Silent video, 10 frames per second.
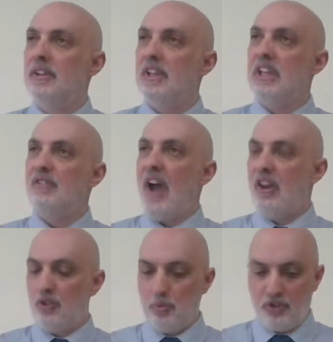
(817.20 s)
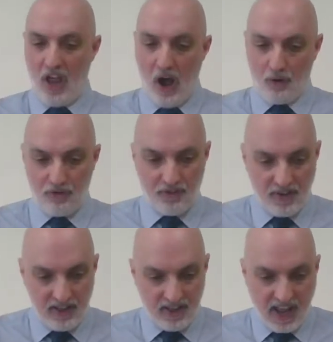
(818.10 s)
He finds himself
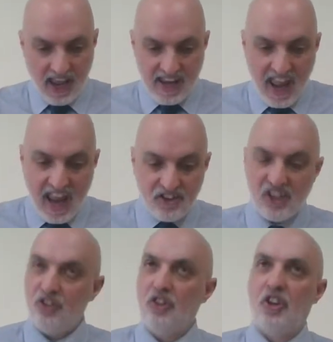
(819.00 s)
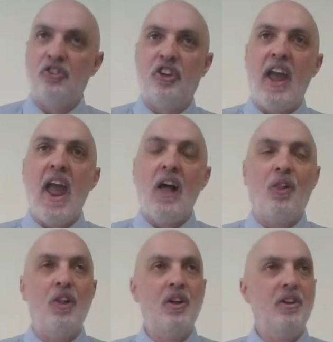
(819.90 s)
in Hades. It's a
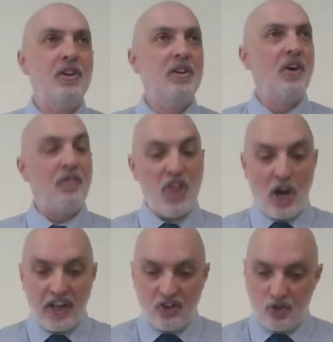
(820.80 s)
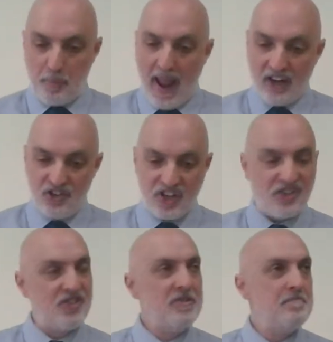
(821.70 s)
tale of the
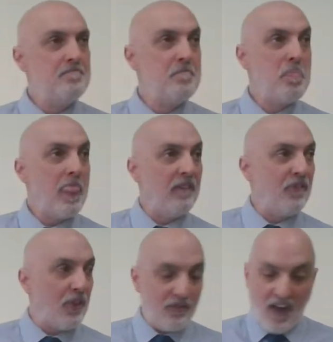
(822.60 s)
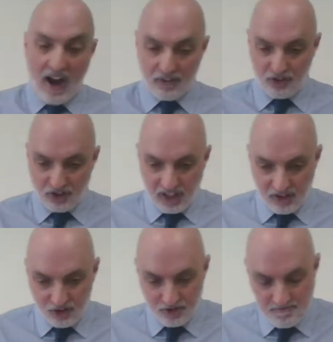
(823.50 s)
unexpected. And for the
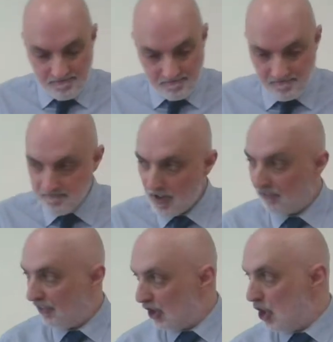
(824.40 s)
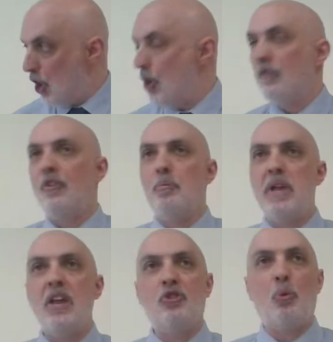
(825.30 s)
Pharisees, and for you and for
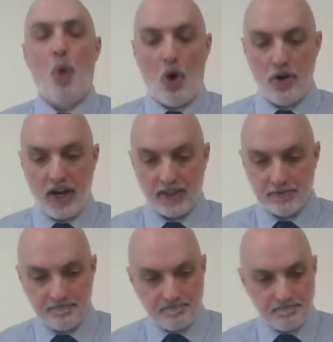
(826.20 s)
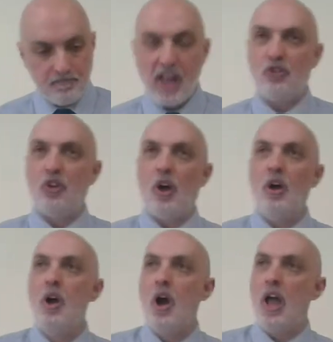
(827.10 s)
me, it's a warning. It's
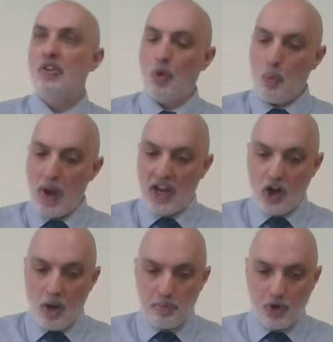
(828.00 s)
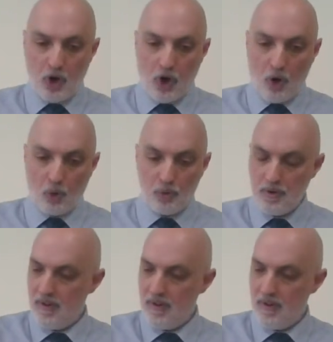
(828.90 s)
a wake-up call.